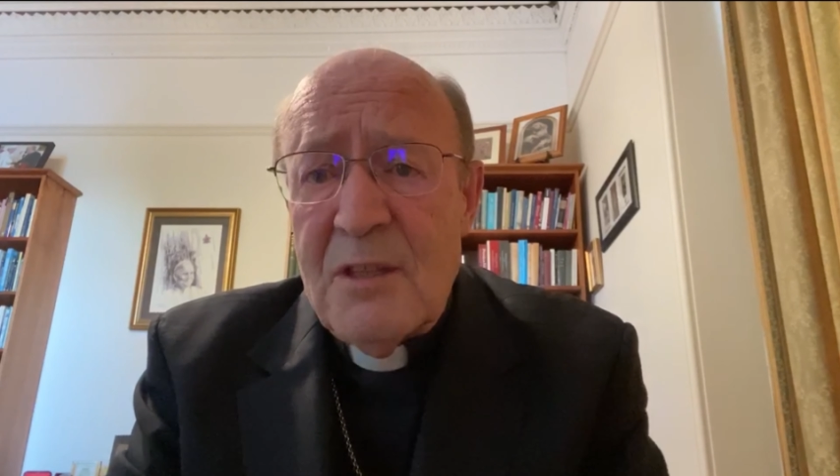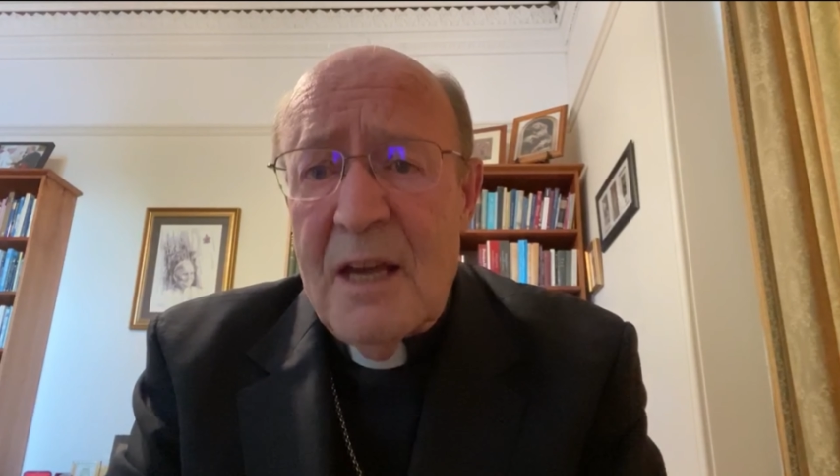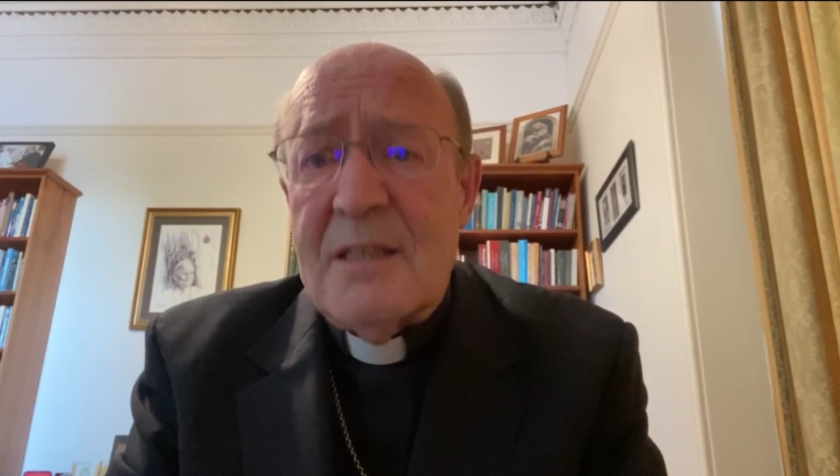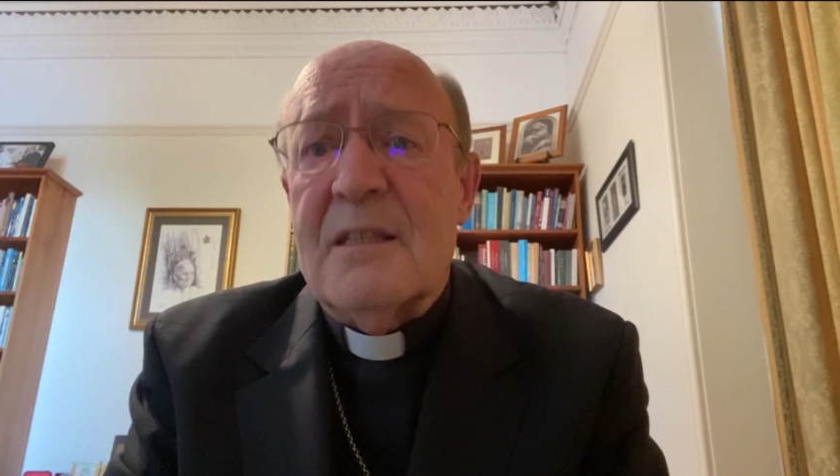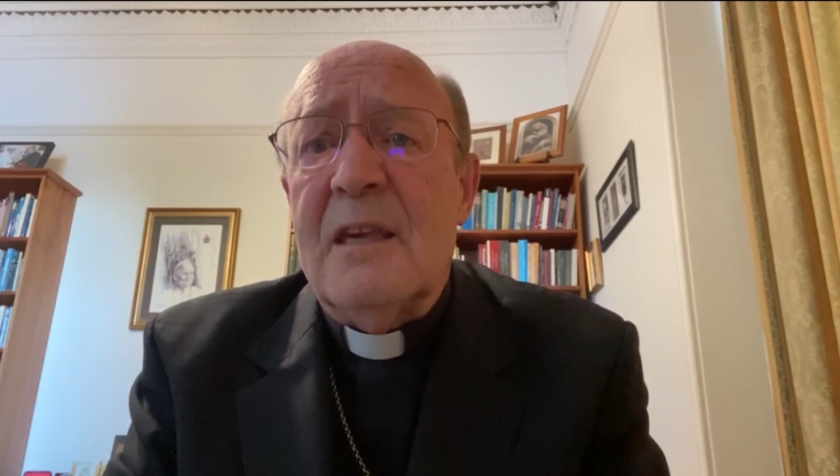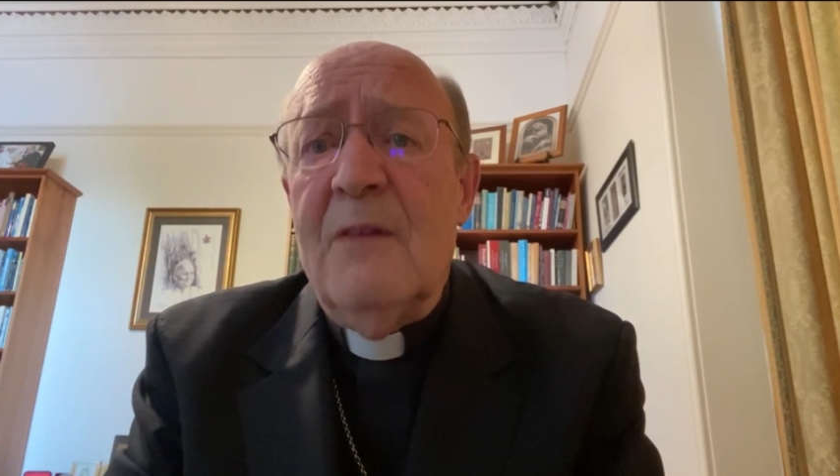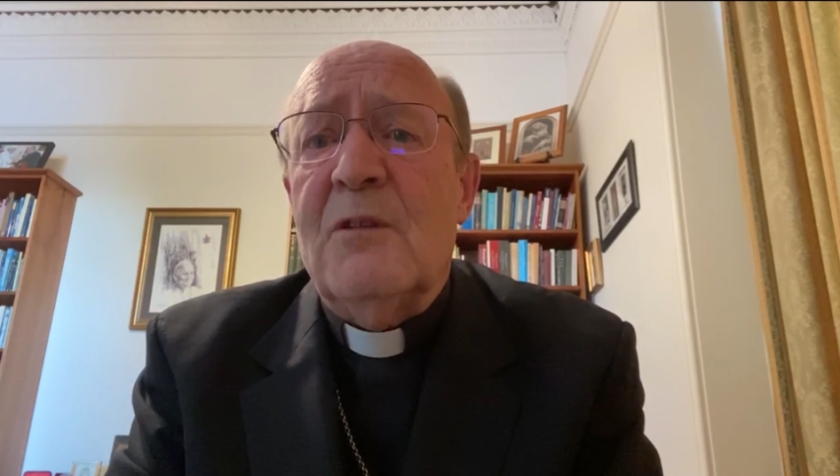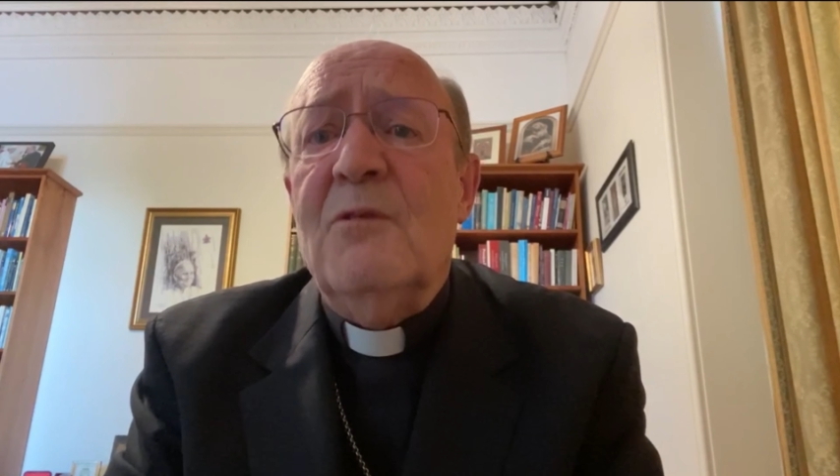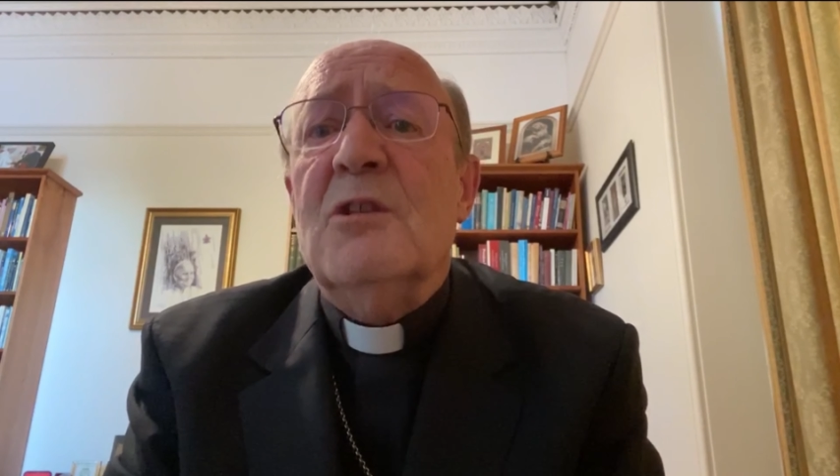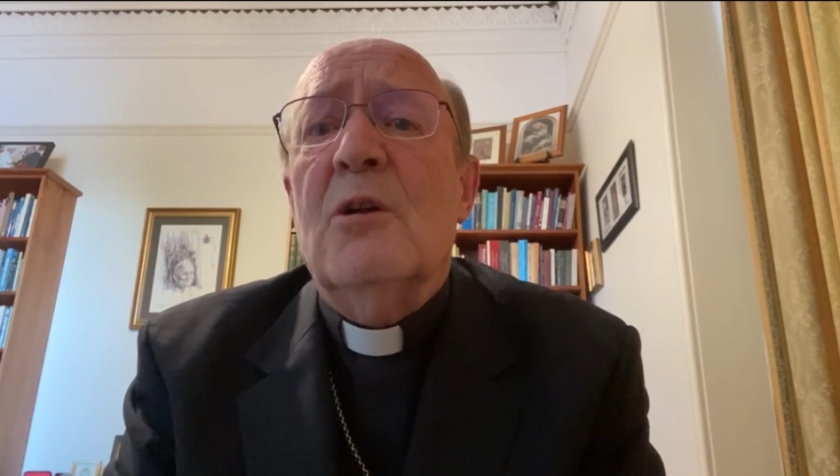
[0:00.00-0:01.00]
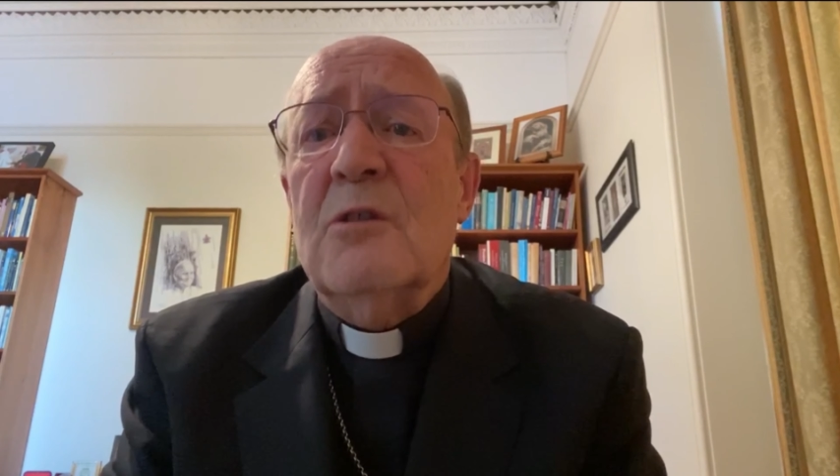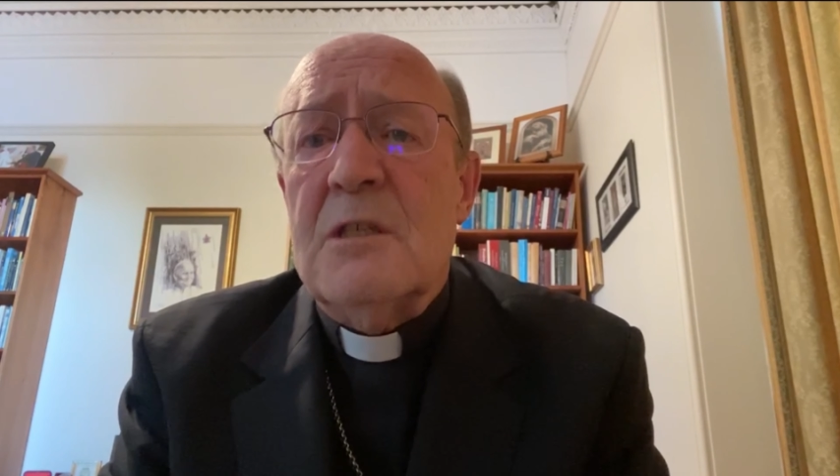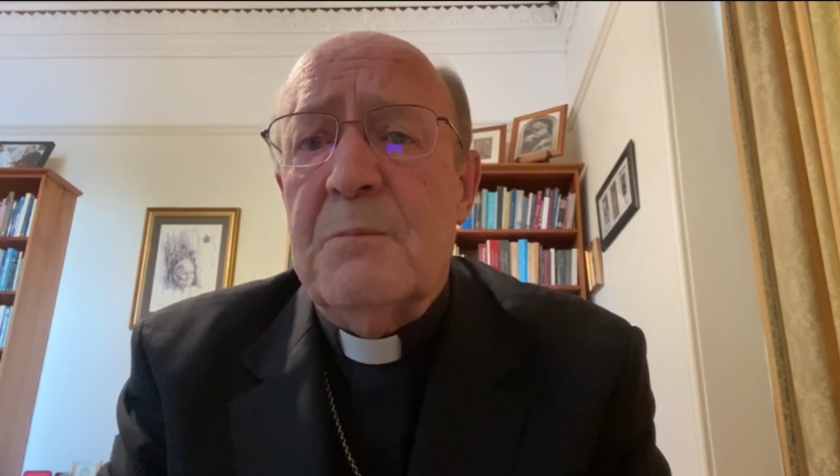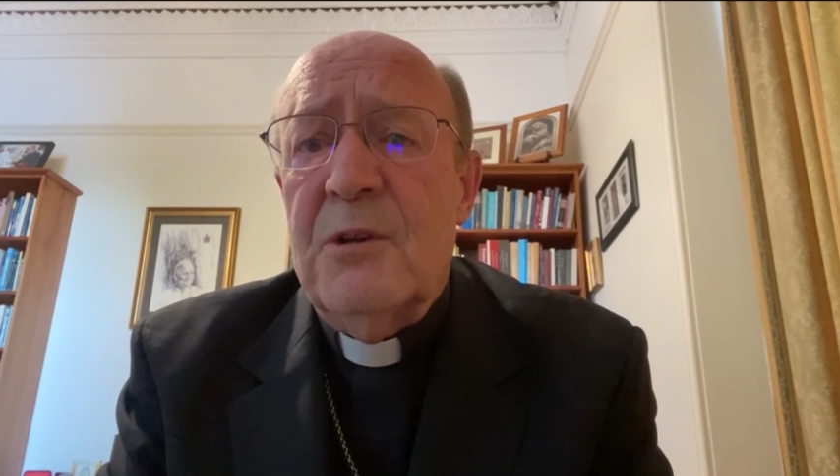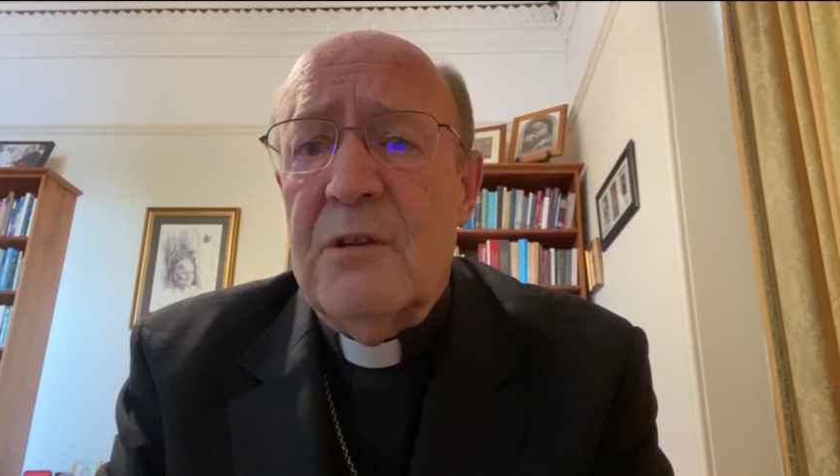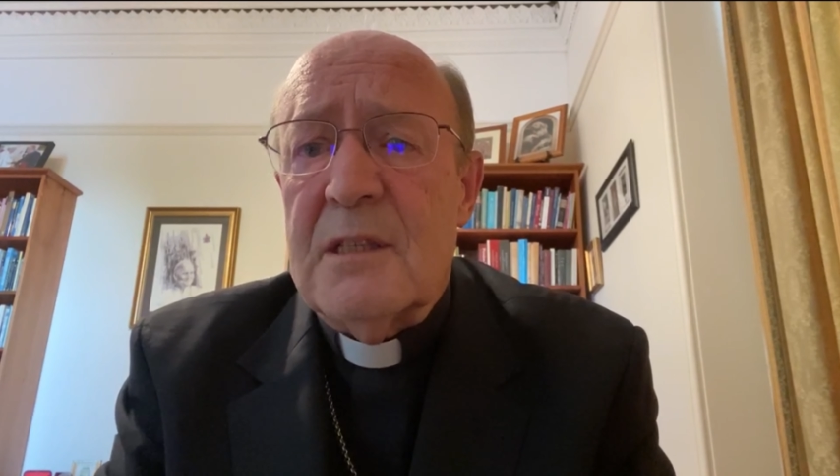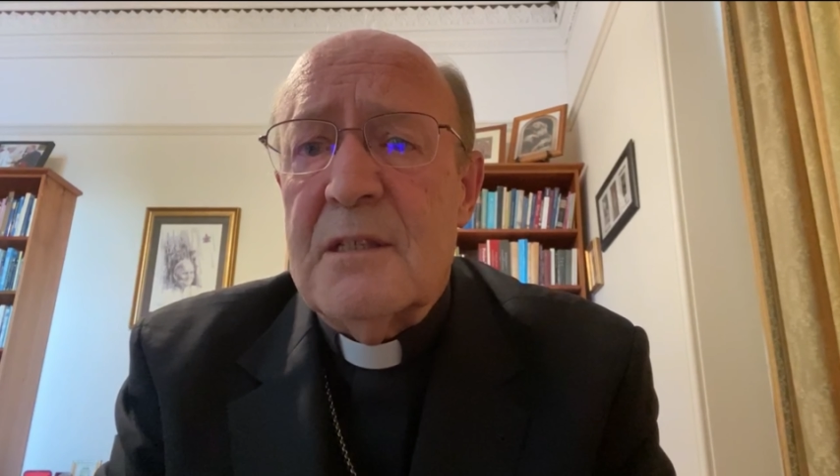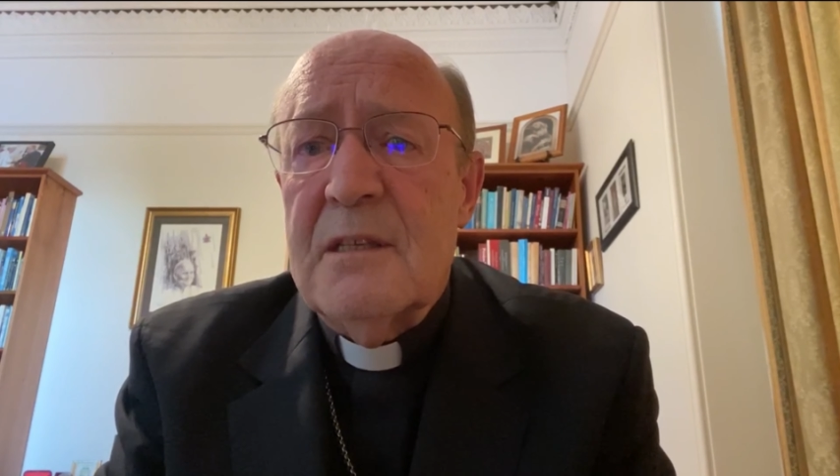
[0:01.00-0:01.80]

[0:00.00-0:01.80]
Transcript: us the gift of His Holy Spirit.